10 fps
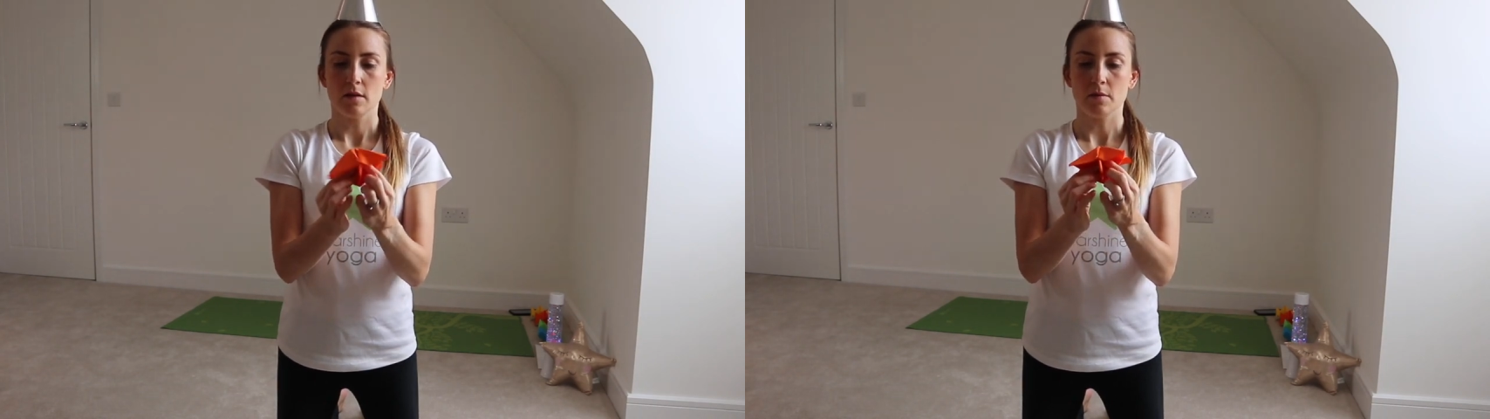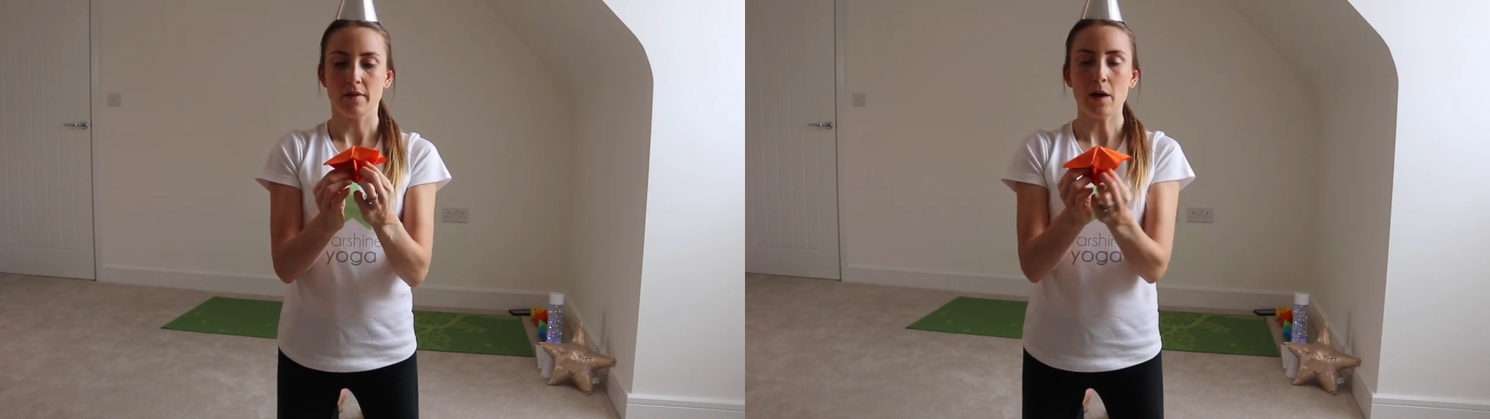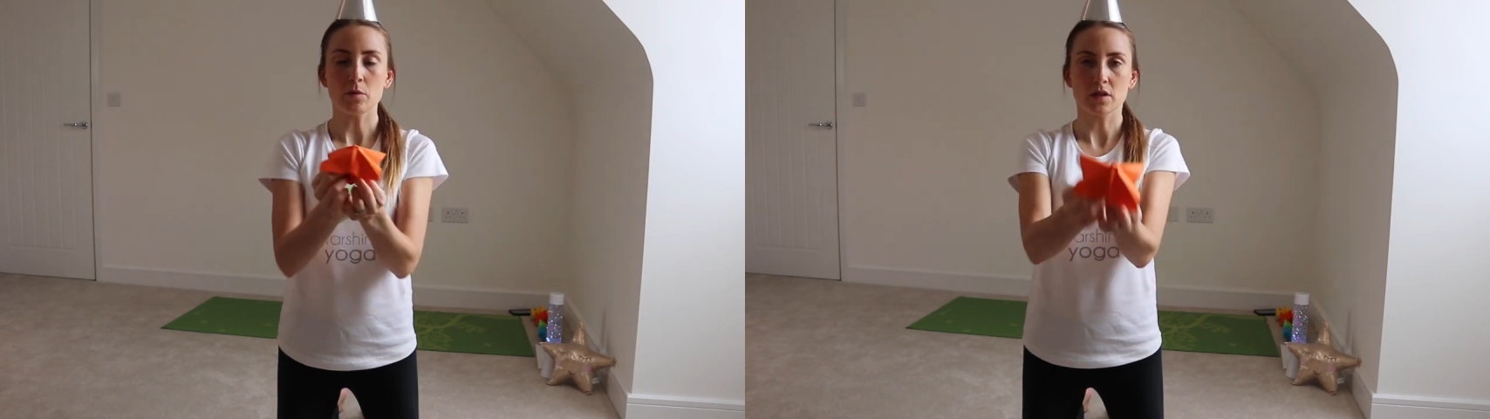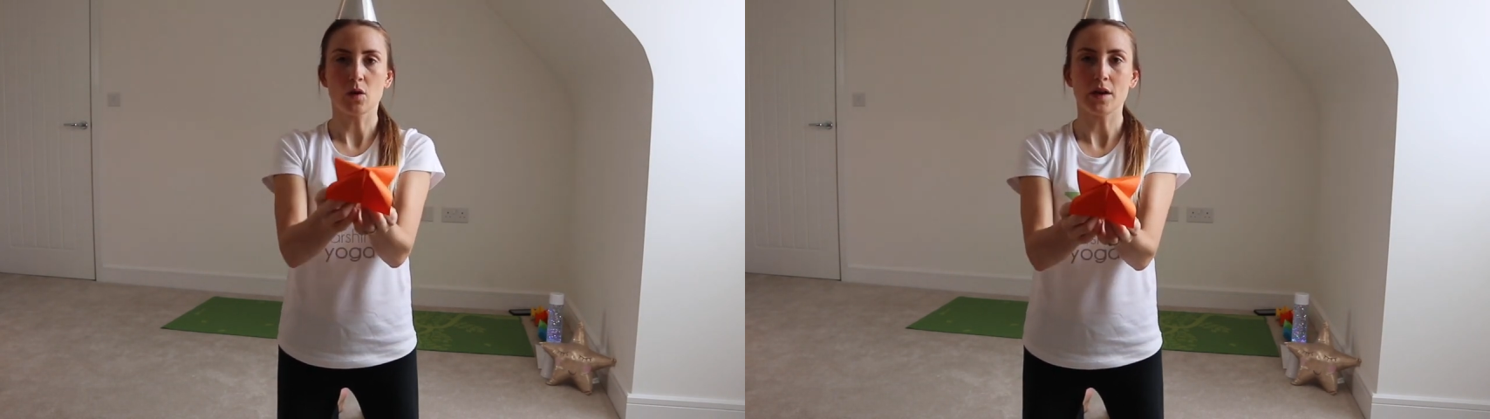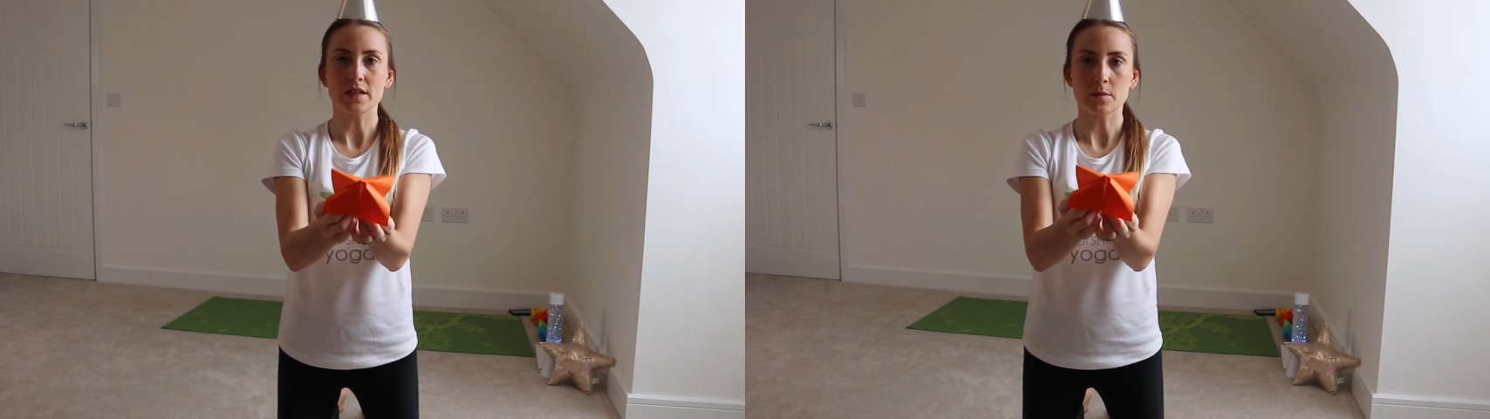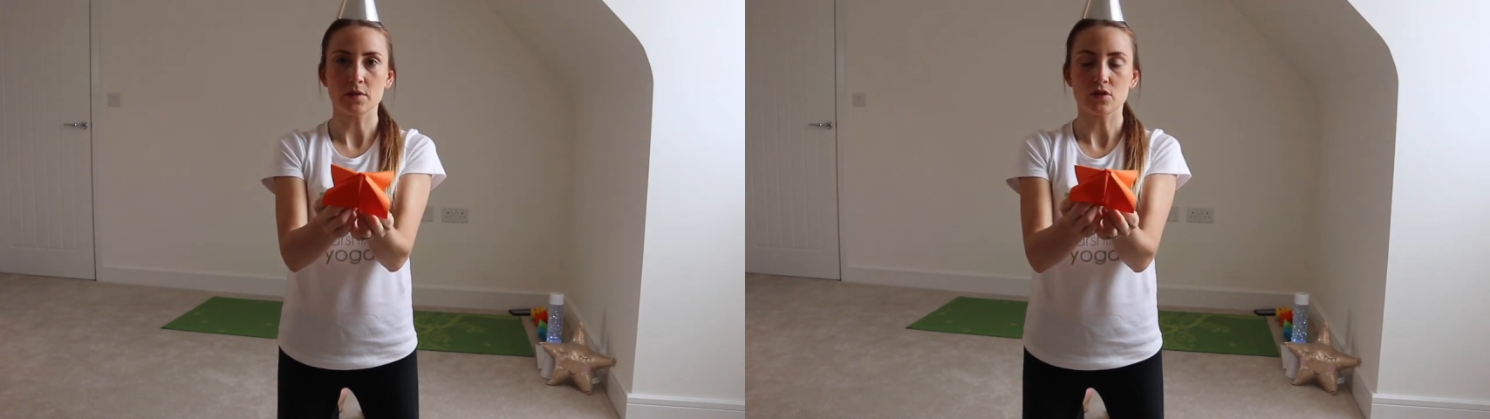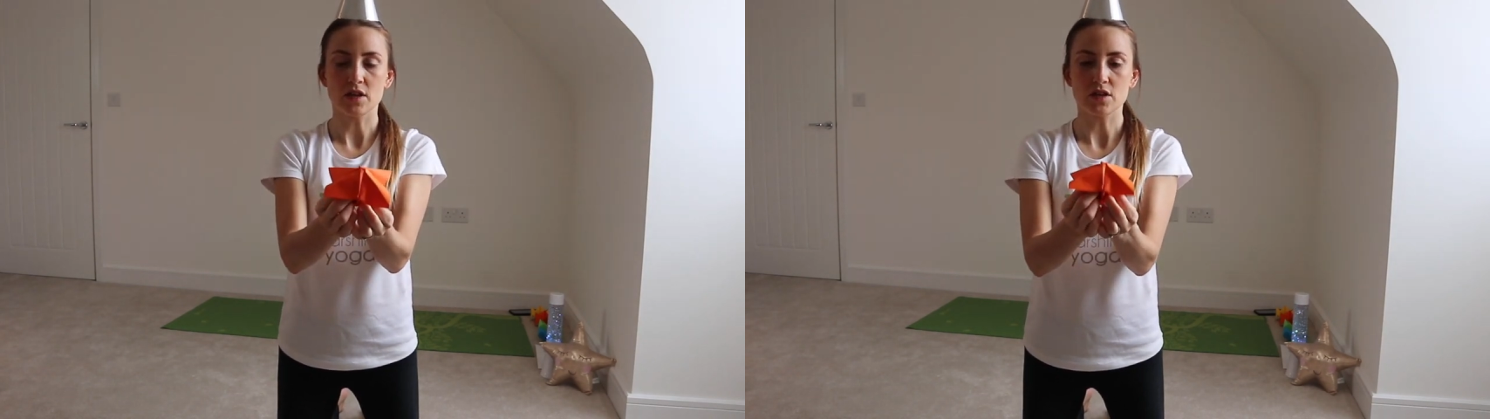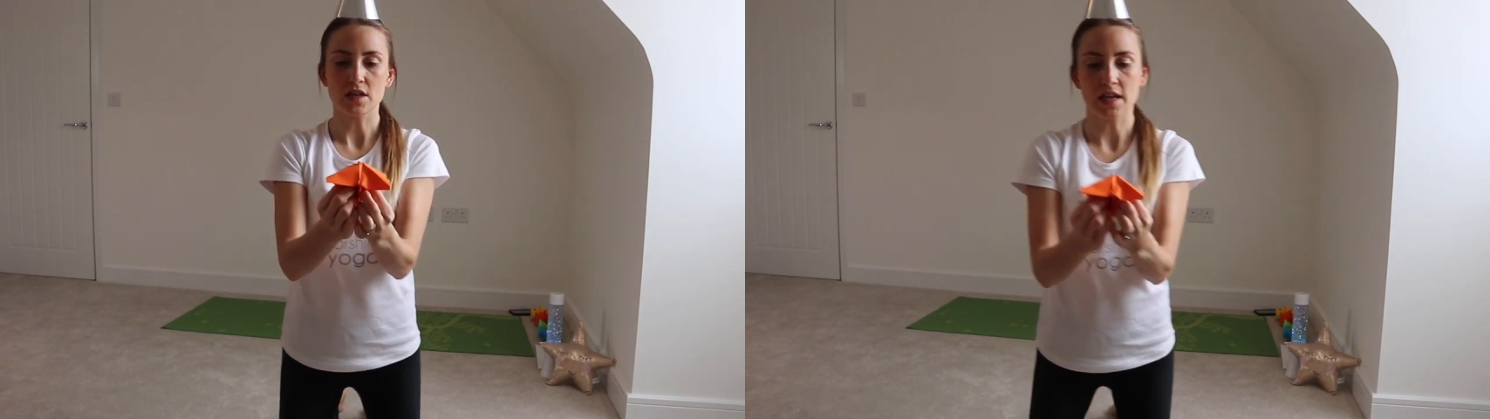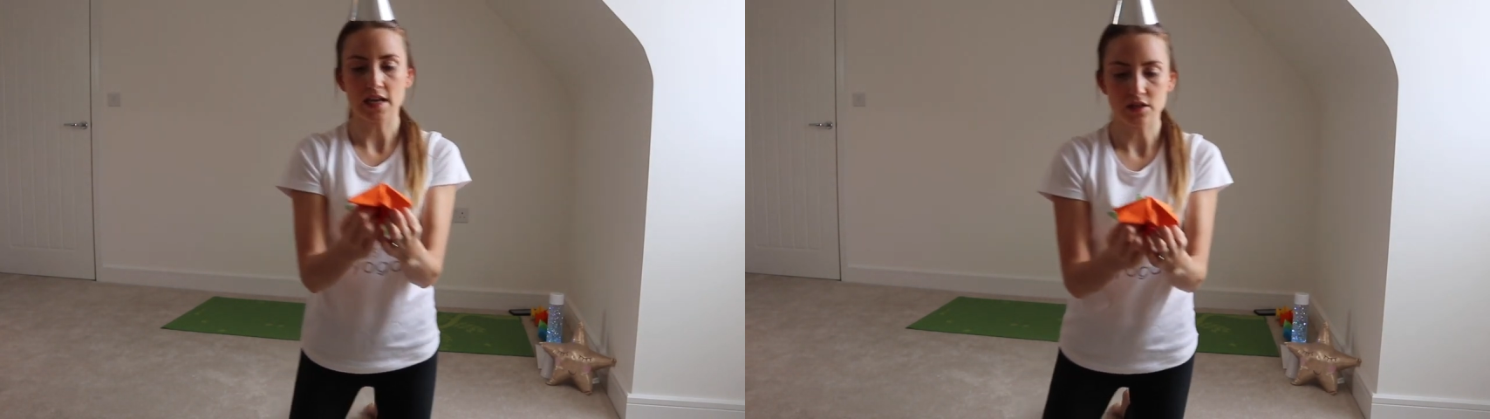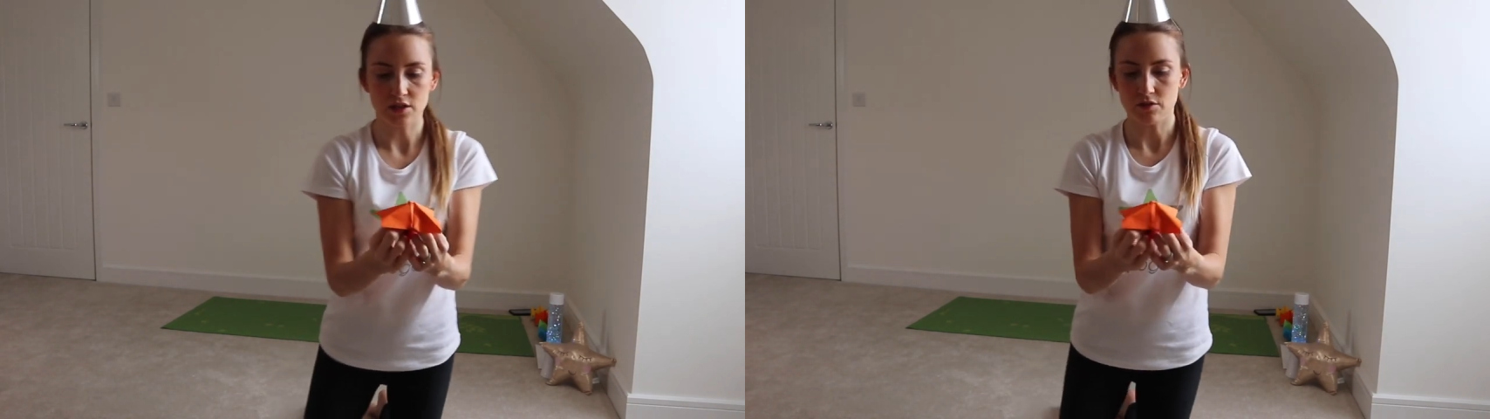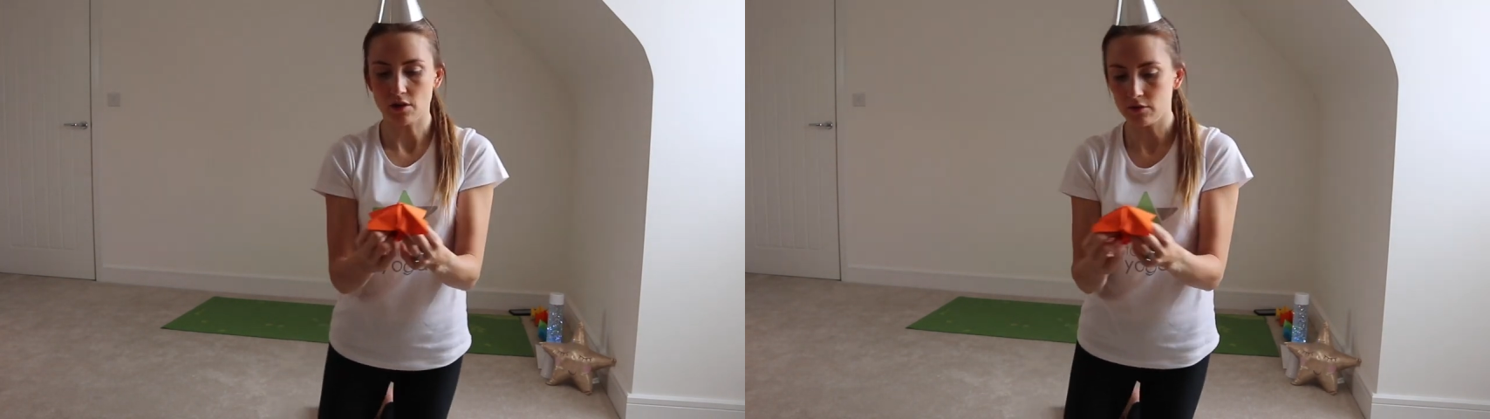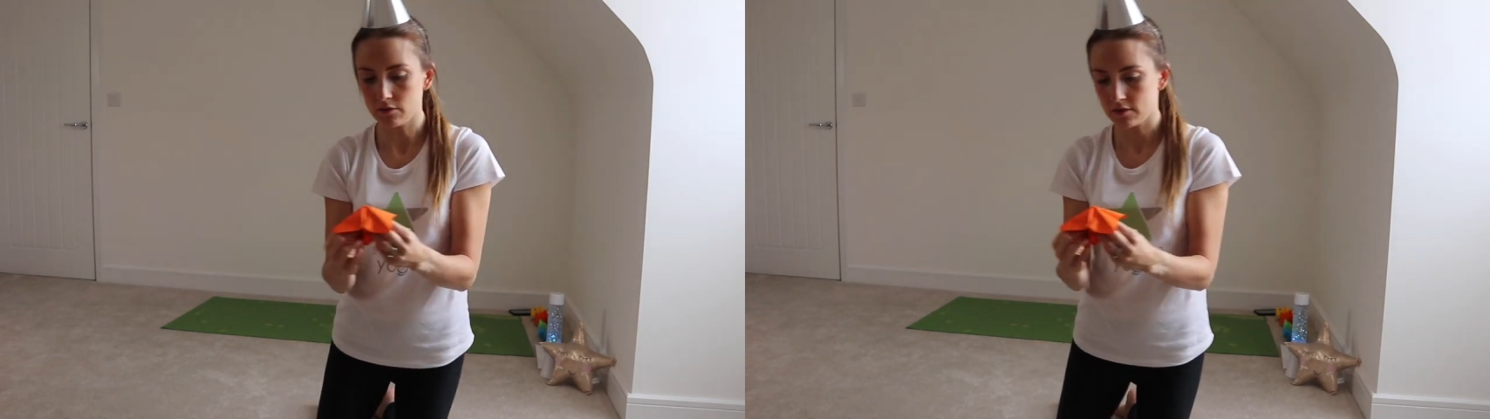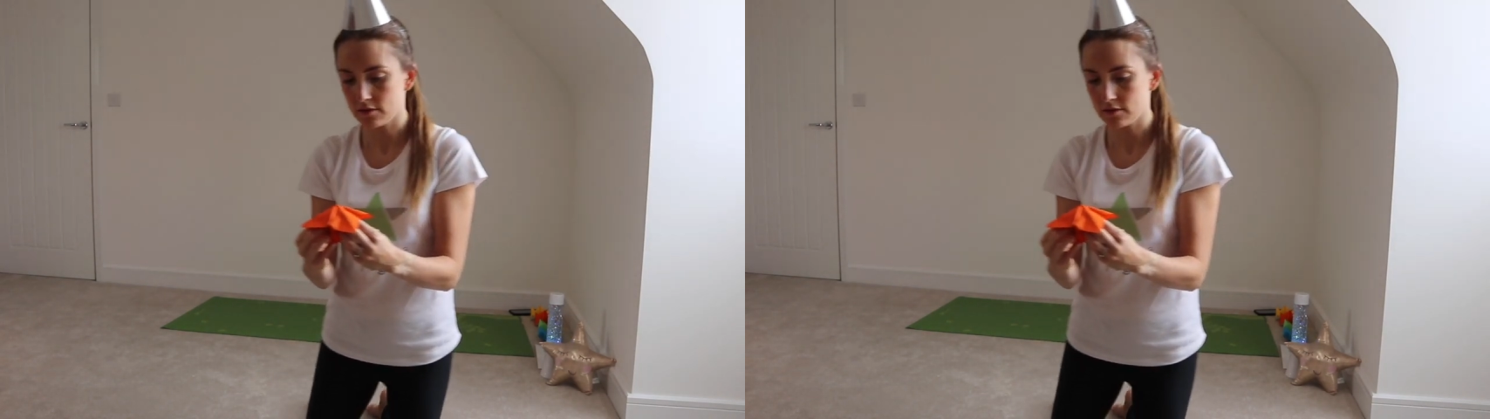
but that was a quick demonstration in case you don't.